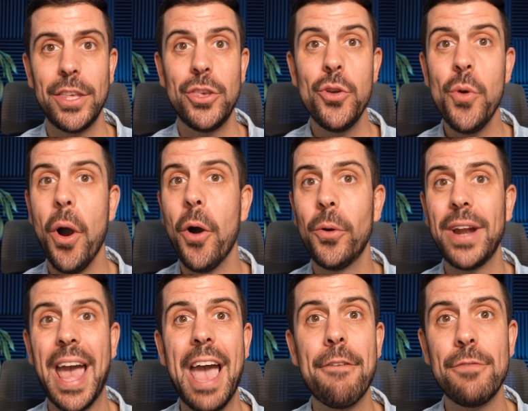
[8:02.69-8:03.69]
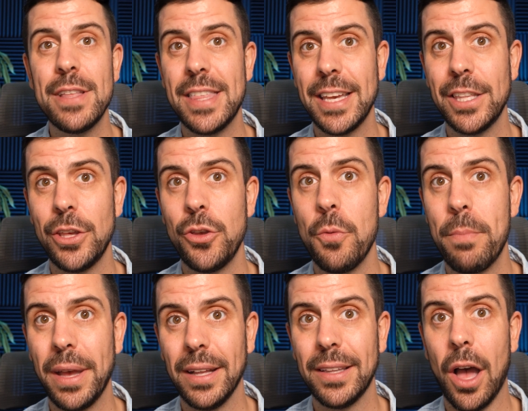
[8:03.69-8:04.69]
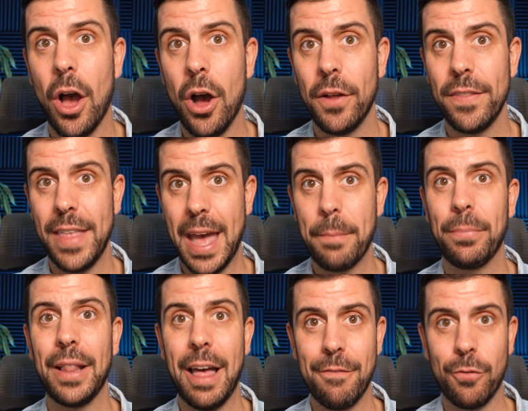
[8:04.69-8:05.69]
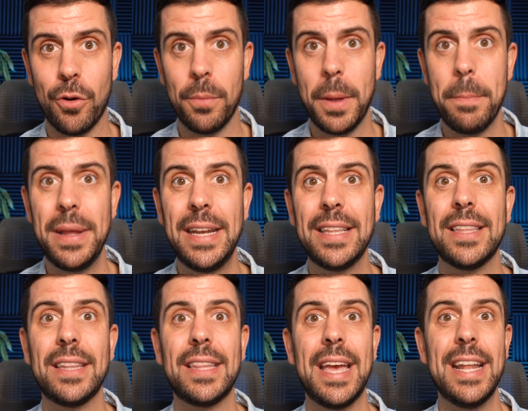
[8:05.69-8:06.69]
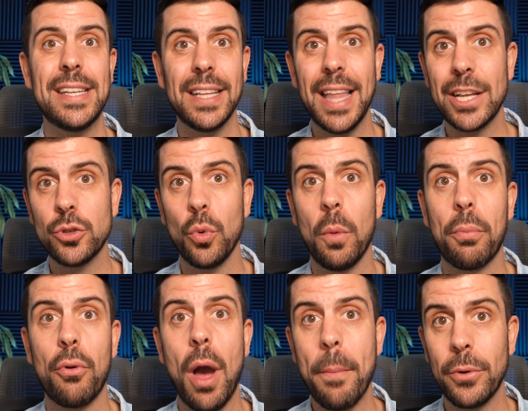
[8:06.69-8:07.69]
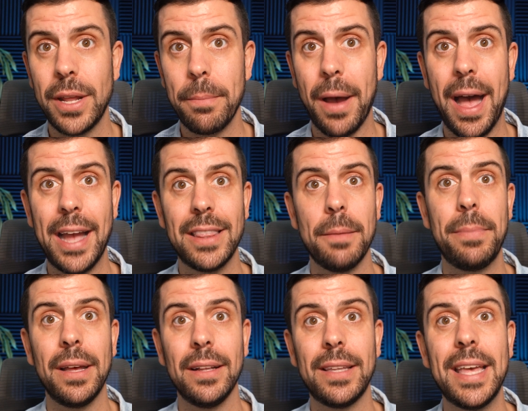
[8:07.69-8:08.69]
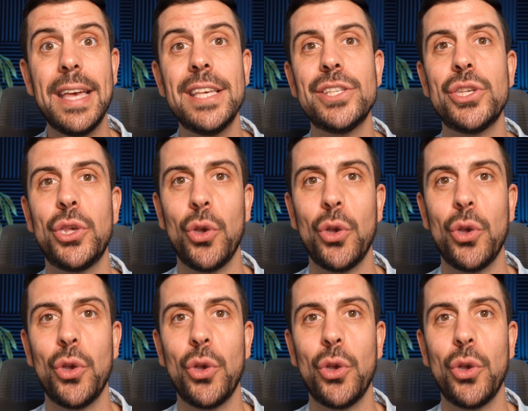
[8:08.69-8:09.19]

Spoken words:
You own everything that you build on that platform, meaning that the intellectual property behind the build is